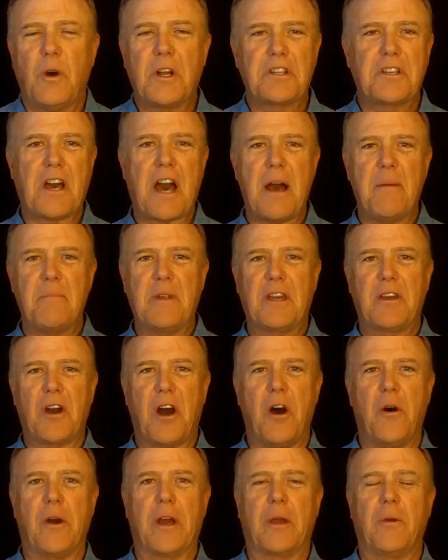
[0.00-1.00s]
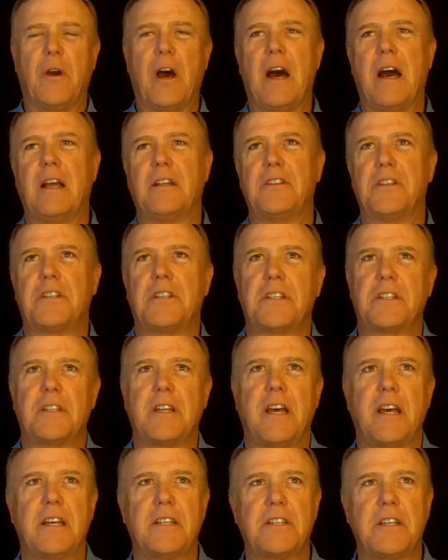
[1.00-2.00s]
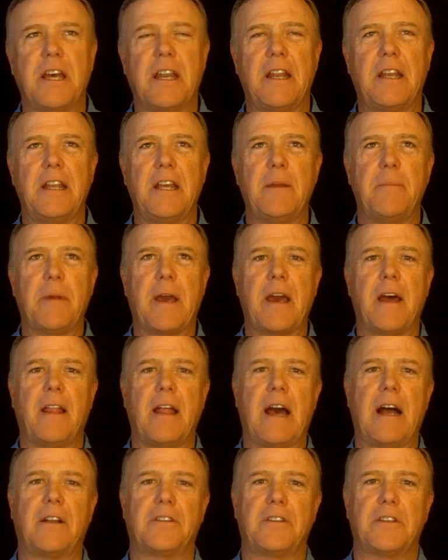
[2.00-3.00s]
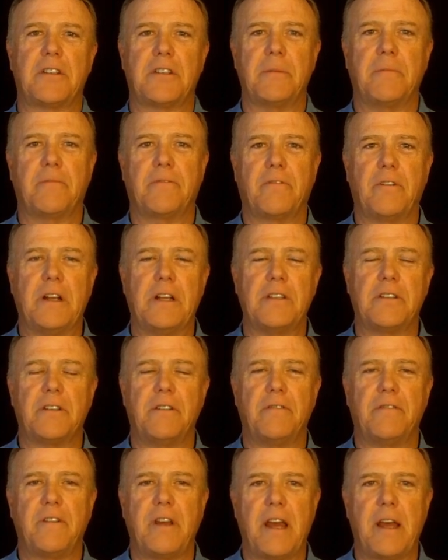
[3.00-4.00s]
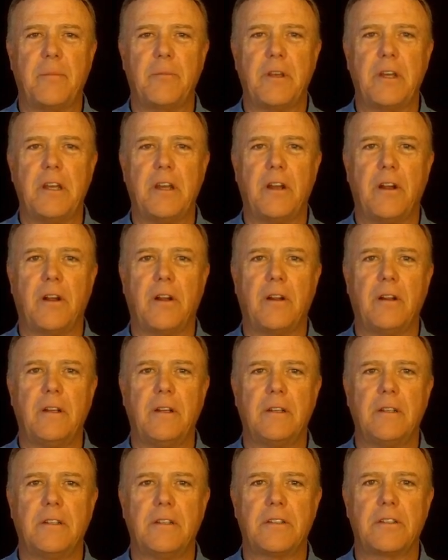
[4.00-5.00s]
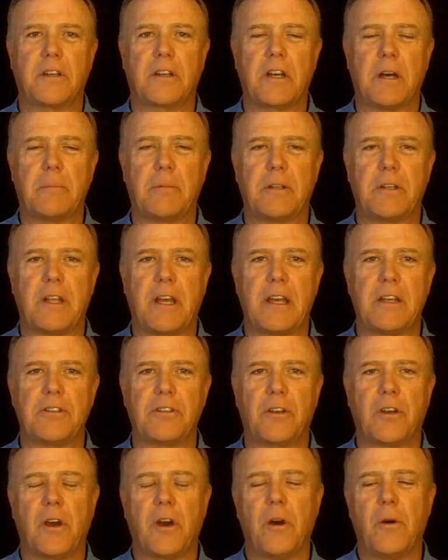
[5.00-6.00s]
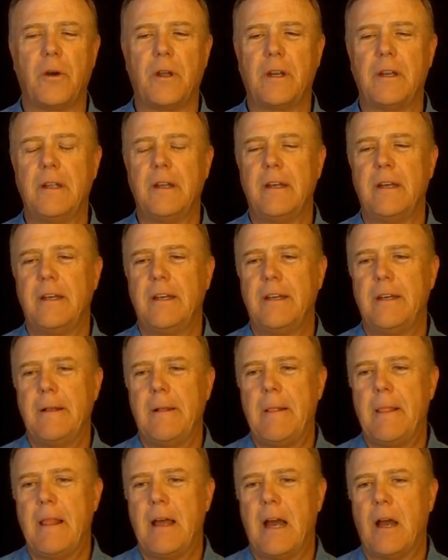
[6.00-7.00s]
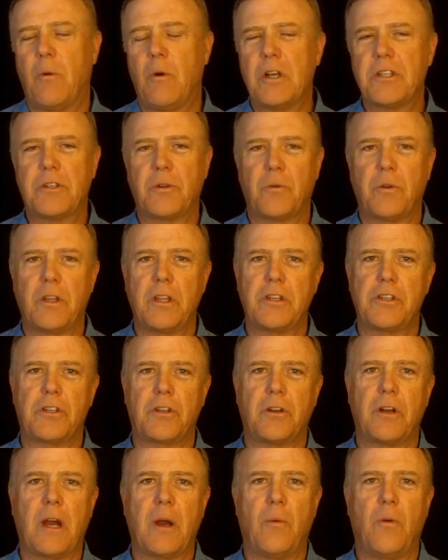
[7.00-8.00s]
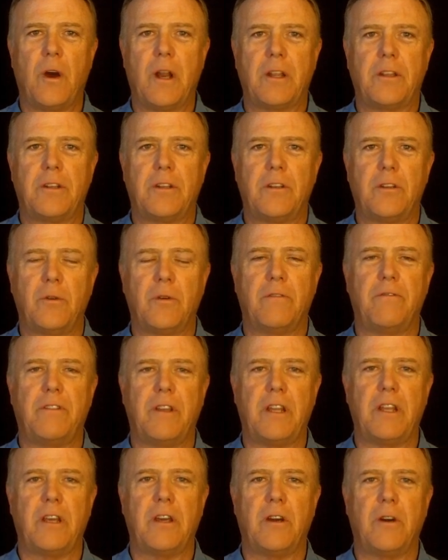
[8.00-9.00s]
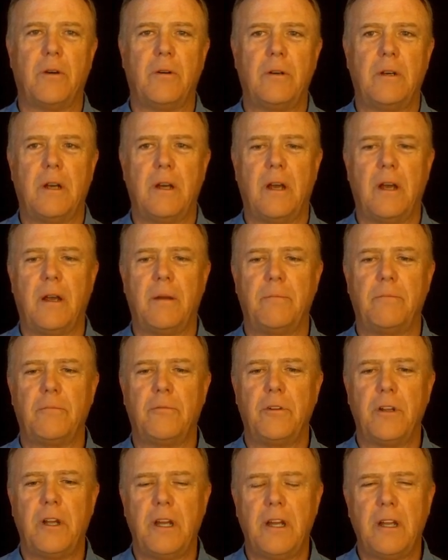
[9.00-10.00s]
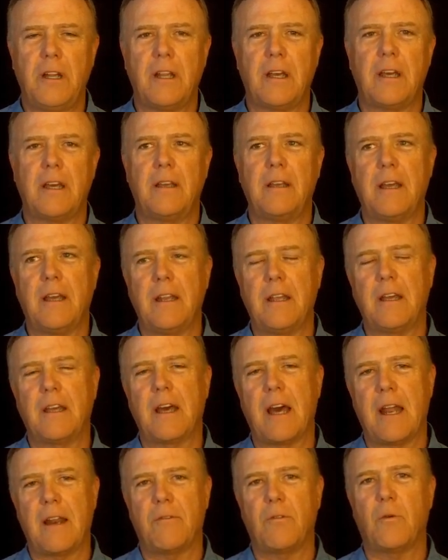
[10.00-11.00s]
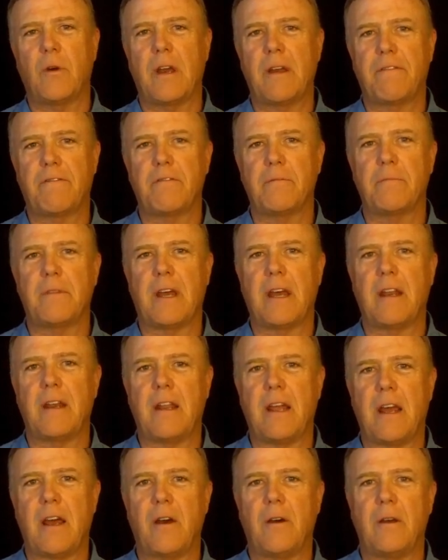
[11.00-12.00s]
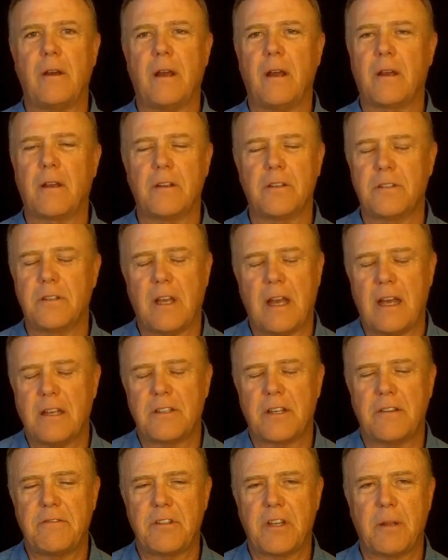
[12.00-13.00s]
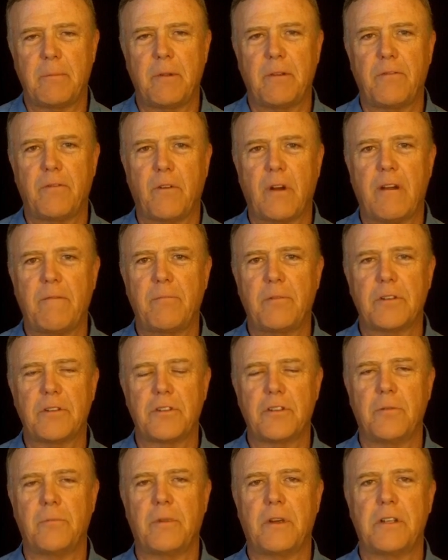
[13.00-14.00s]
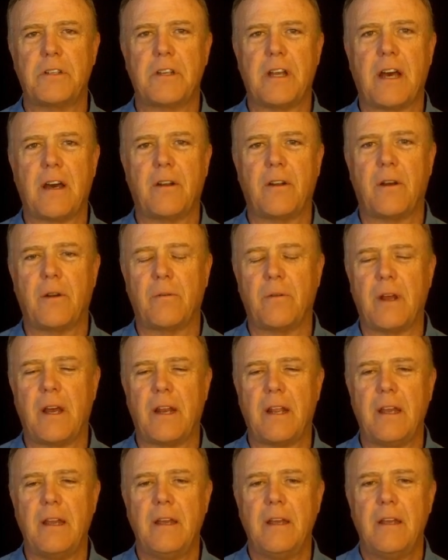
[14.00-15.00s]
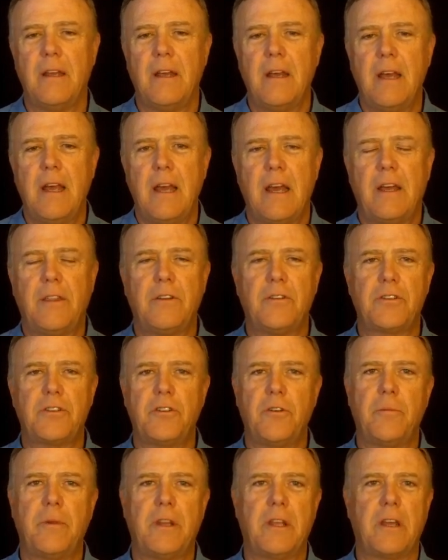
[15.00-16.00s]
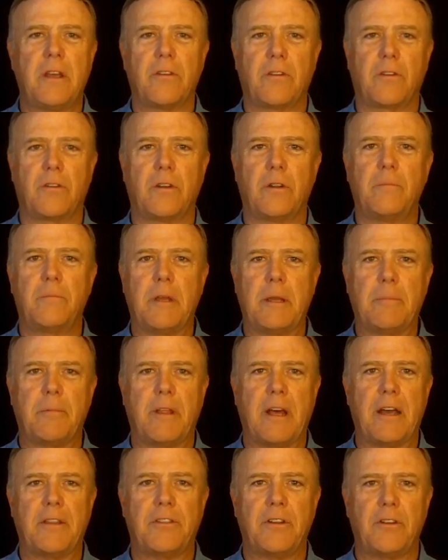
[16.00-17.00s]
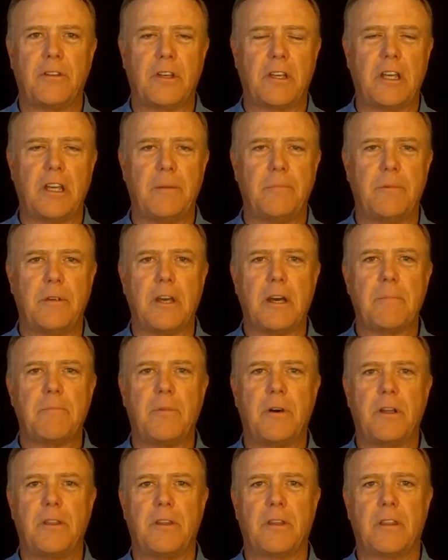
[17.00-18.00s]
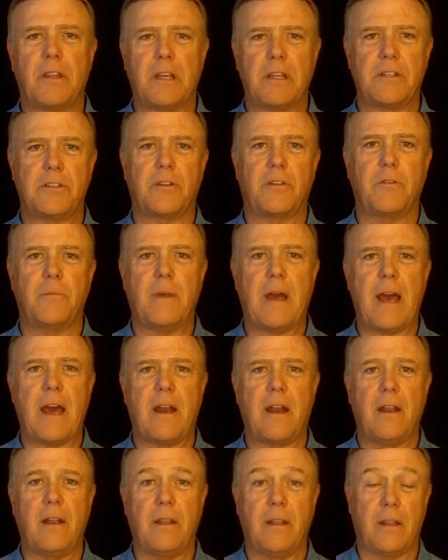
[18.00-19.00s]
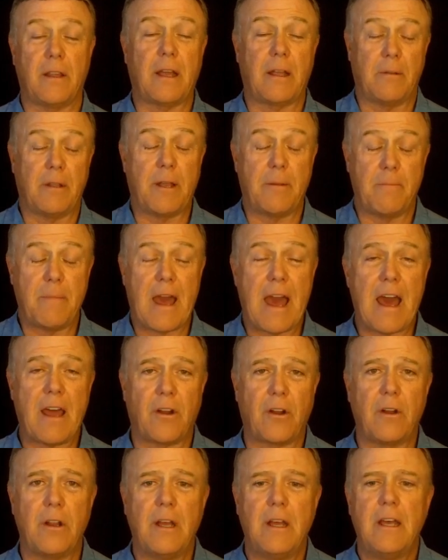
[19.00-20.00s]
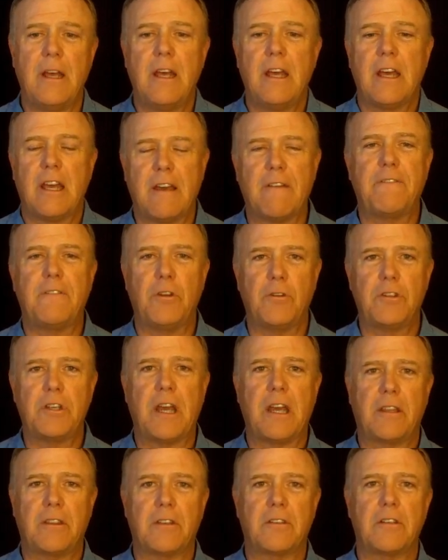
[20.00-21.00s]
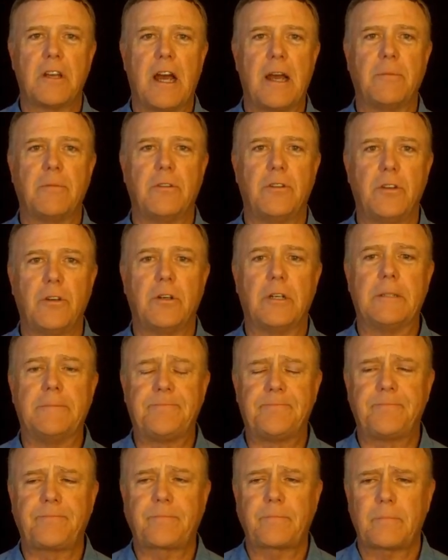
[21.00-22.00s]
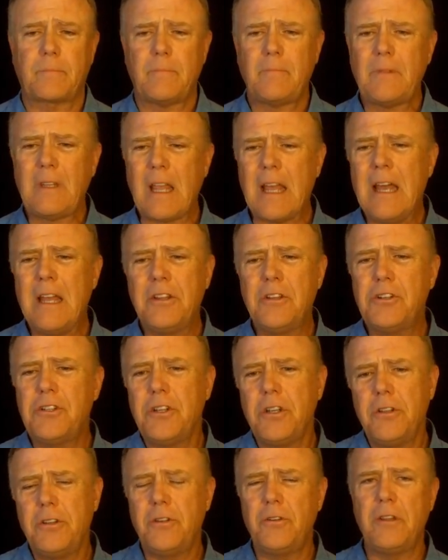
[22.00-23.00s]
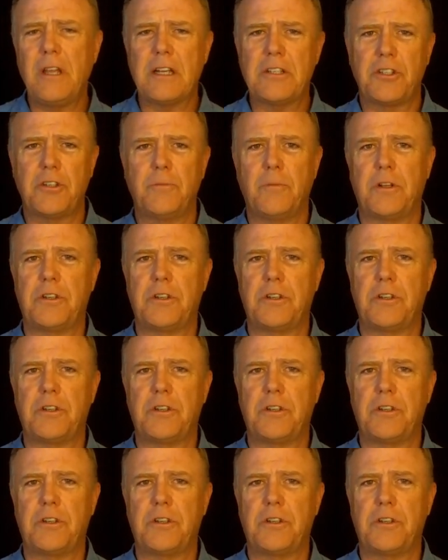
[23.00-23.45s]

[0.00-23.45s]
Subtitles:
What got me going? Well, I just sent an email out to some friends and family here just a couple of days ago, and I wasn't really sure I wanted to do a video. I'm really getting kind of away from that now, because as I've said before, I've put so much out already. And there's so many other good people out there that keep you up on the things that are that matter if you take the time to do it. And you shouldn't do that